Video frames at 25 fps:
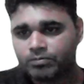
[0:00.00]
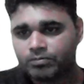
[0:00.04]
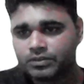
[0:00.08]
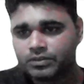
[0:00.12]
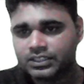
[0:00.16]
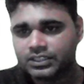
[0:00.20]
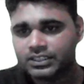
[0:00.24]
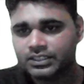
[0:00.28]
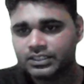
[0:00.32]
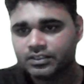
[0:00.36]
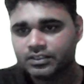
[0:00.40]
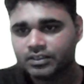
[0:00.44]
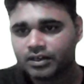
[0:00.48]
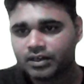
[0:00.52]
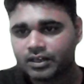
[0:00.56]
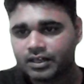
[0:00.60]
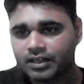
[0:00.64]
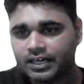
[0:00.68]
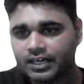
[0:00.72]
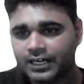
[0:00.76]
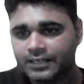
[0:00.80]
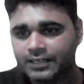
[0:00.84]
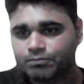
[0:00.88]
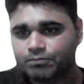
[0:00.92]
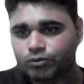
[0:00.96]
in the
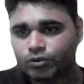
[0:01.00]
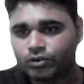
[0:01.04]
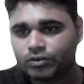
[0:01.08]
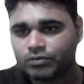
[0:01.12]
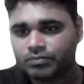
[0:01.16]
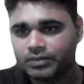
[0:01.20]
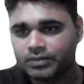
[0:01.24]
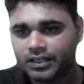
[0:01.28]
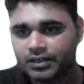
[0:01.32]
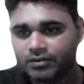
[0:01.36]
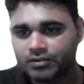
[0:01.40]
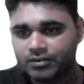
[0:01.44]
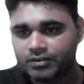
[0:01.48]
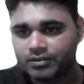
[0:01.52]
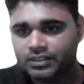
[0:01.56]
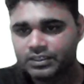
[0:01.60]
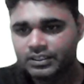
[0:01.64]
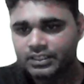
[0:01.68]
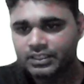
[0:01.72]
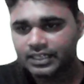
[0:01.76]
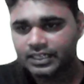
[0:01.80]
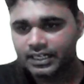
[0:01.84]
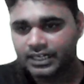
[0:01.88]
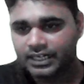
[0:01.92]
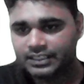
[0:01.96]
red bone marrow
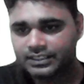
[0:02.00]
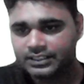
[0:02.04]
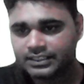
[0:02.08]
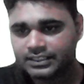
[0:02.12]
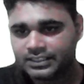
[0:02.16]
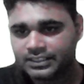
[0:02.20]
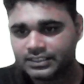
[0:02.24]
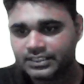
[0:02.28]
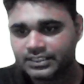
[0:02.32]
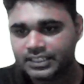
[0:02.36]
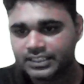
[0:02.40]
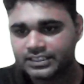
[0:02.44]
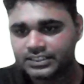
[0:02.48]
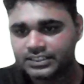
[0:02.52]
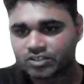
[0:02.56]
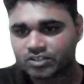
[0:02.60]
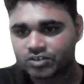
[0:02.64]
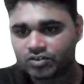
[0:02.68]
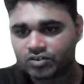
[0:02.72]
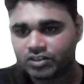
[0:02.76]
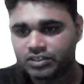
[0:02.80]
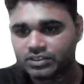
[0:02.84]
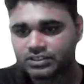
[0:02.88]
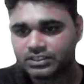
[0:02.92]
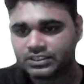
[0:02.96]
and it
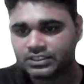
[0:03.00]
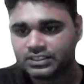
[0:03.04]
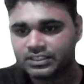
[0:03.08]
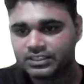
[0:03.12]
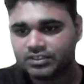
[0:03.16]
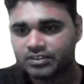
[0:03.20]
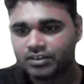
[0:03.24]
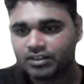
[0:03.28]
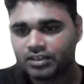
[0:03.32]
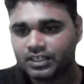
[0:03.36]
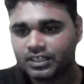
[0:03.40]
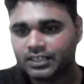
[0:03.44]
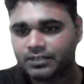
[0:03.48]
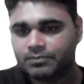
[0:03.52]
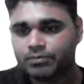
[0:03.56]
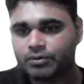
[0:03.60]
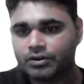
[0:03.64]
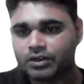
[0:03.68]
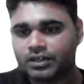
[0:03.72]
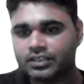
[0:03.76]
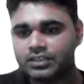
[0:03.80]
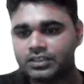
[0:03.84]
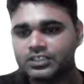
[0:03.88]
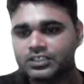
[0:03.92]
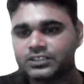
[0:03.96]
destroys in the liver
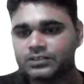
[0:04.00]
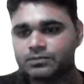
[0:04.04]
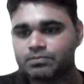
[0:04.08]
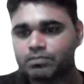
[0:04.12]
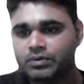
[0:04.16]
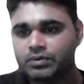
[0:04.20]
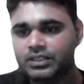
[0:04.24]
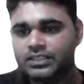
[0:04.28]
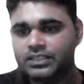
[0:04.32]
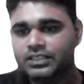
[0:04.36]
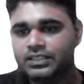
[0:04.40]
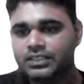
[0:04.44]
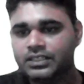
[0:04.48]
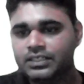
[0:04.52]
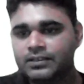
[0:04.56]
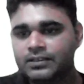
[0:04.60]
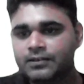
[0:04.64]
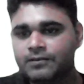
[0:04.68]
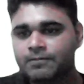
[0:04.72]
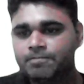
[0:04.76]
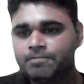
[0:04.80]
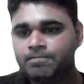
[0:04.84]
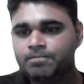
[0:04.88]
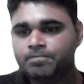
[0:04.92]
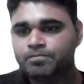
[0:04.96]
and the spleen
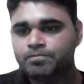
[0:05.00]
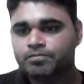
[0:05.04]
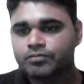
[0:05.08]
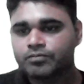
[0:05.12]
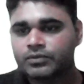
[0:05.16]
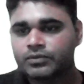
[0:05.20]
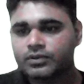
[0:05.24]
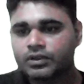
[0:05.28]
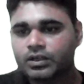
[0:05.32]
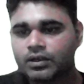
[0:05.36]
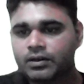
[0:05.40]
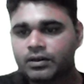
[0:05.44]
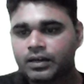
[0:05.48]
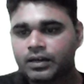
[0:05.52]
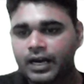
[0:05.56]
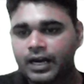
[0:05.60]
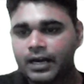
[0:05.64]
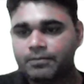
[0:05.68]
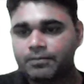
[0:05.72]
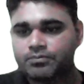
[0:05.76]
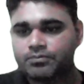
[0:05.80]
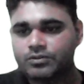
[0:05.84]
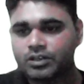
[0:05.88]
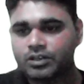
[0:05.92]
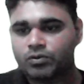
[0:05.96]

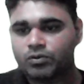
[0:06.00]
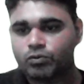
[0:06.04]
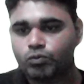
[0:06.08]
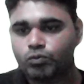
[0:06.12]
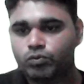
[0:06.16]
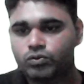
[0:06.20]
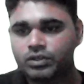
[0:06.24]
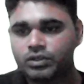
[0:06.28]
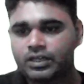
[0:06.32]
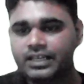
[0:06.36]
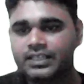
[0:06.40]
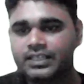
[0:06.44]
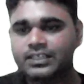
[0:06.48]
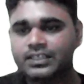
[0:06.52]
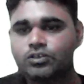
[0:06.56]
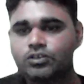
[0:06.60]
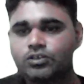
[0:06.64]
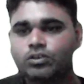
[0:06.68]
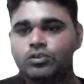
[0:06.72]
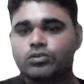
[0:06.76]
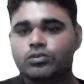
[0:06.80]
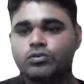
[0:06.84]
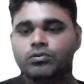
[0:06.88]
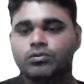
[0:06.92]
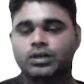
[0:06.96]
after 8
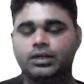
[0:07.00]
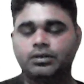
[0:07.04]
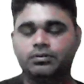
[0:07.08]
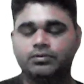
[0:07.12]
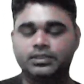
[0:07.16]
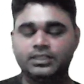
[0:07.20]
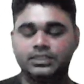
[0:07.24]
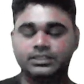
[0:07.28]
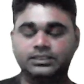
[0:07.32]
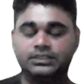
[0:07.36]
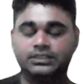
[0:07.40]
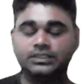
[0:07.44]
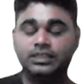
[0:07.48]
to 12 days.